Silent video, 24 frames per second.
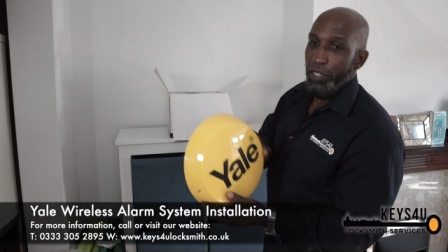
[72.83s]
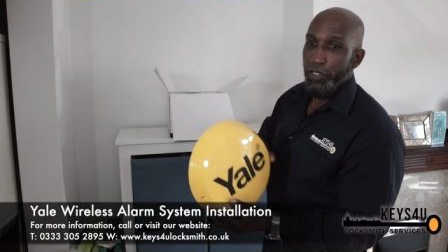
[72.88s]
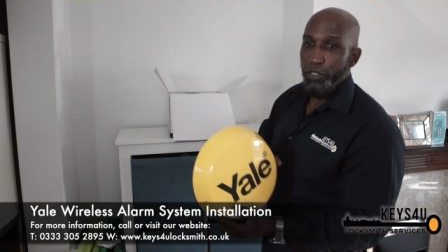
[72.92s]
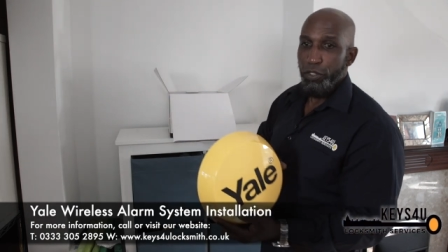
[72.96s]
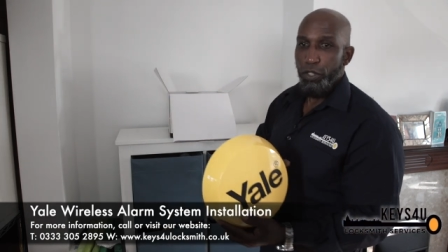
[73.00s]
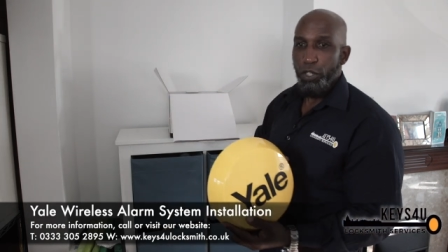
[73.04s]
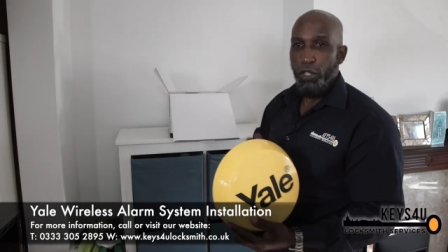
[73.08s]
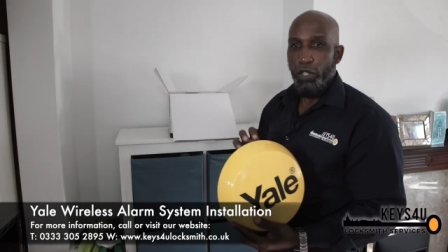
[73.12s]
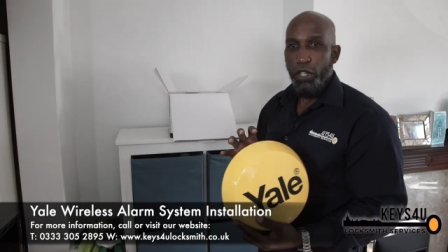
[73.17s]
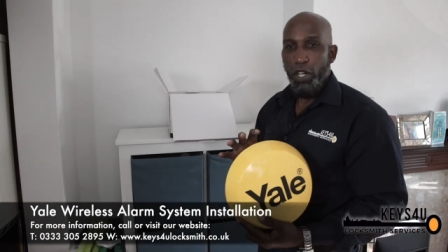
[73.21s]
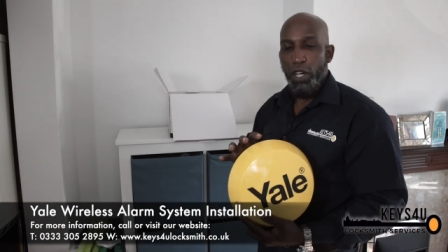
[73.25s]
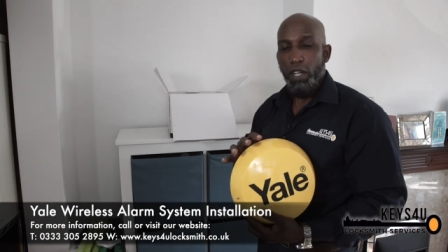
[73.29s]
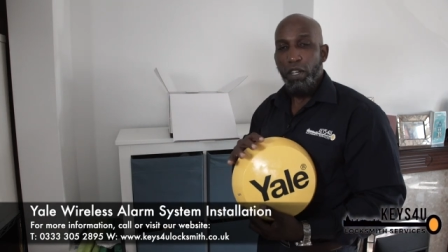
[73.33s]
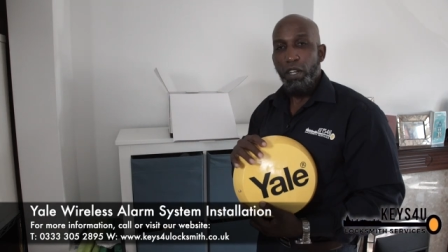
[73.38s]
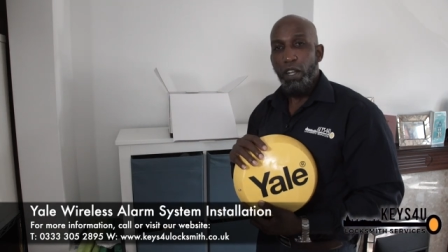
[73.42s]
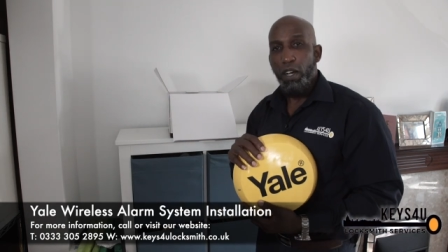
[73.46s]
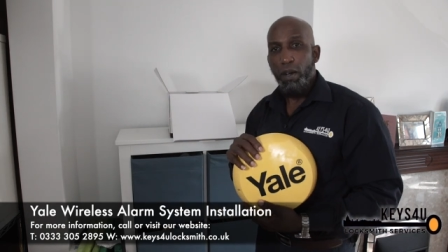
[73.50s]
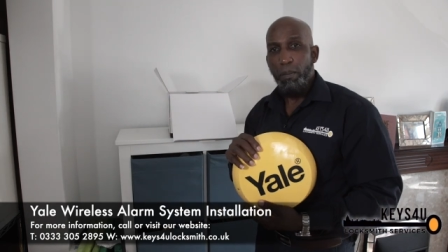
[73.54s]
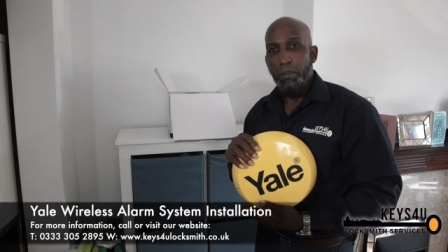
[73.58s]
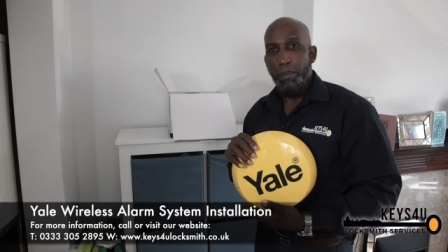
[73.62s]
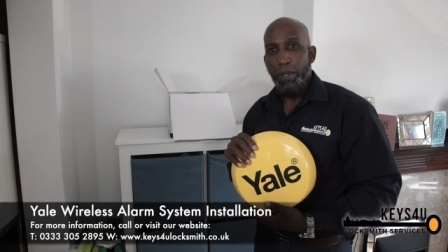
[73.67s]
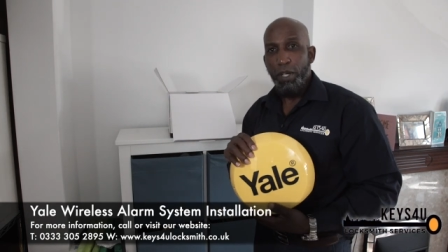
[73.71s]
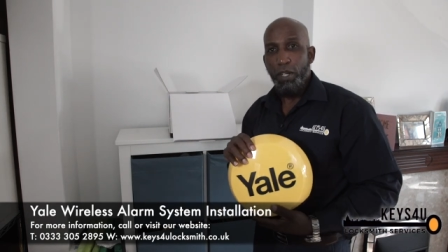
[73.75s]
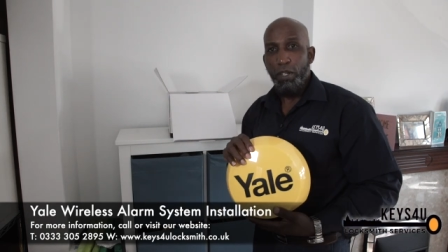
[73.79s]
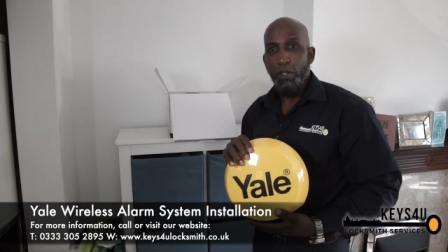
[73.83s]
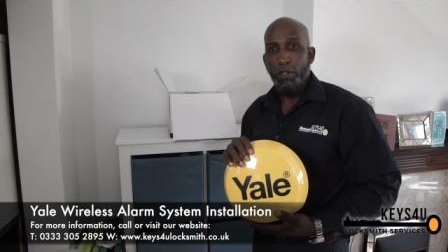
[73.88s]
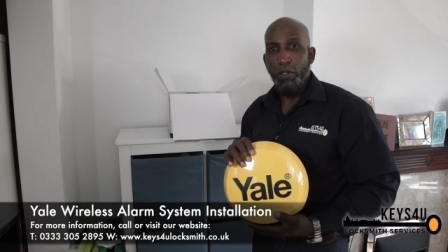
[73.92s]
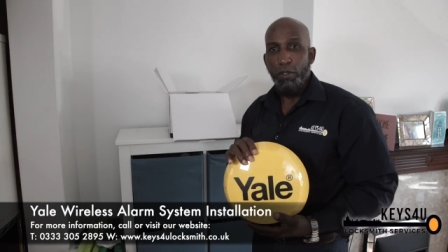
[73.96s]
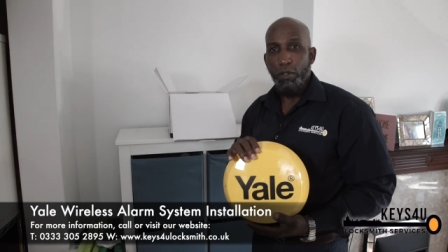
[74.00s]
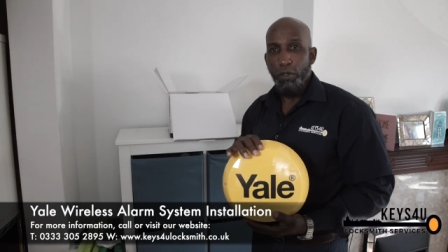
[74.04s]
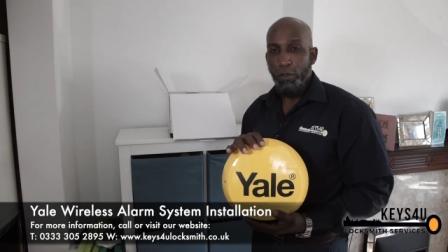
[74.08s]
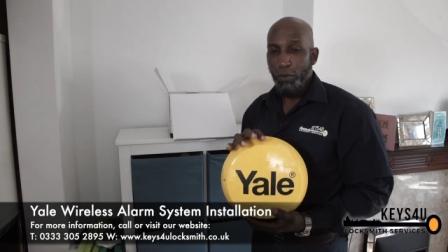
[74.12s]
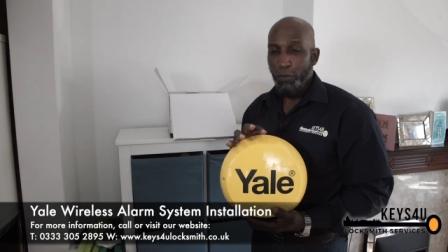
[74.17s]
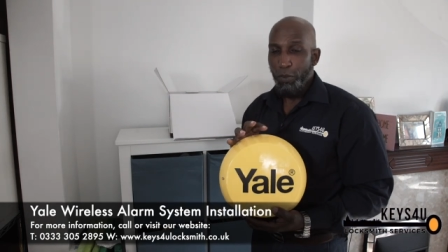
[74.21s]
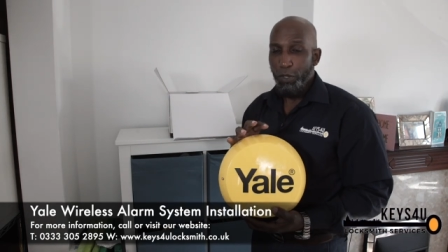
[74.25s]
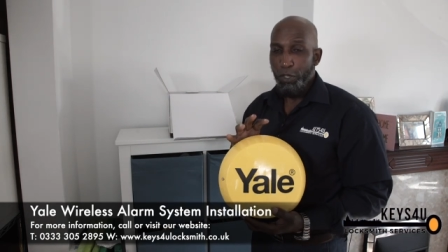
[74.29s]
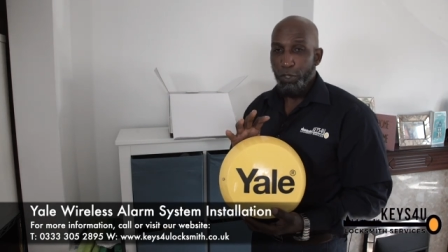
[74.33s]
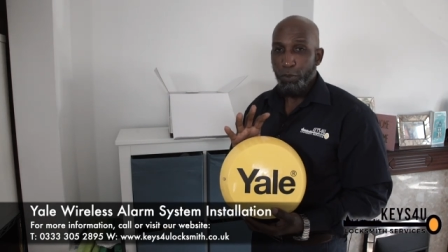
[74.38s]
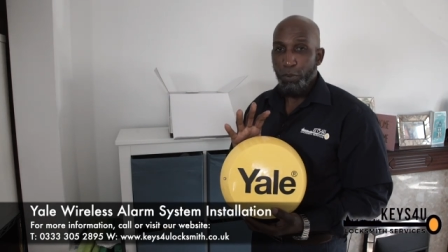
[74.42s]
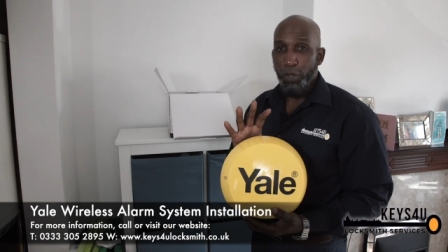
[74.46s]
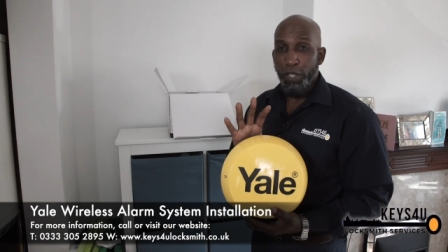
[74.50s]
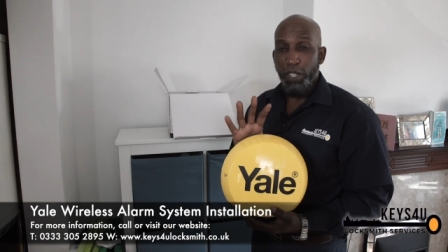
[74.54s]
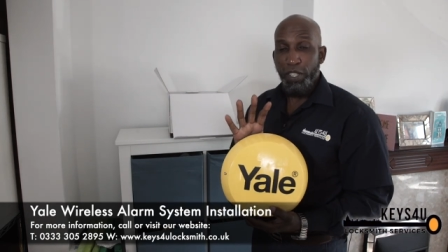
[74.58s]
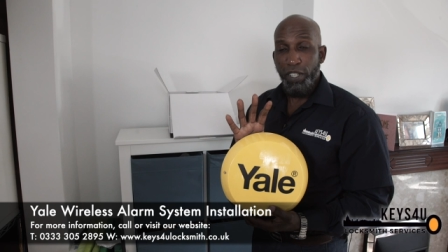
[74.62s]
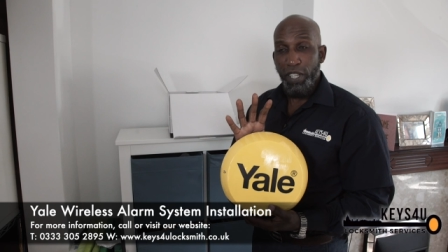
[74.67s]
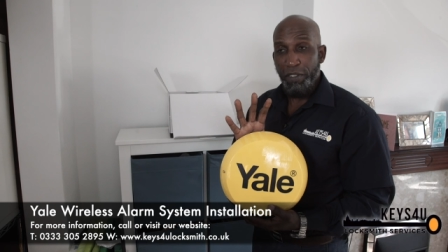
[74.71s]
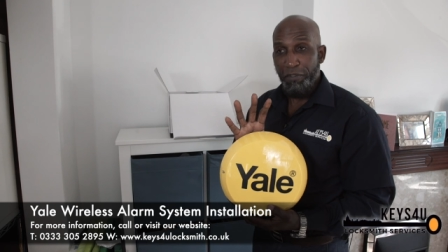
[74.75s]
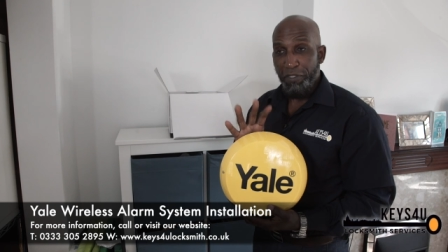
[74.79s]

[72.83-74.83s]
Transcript: your alarm bell, which we're going to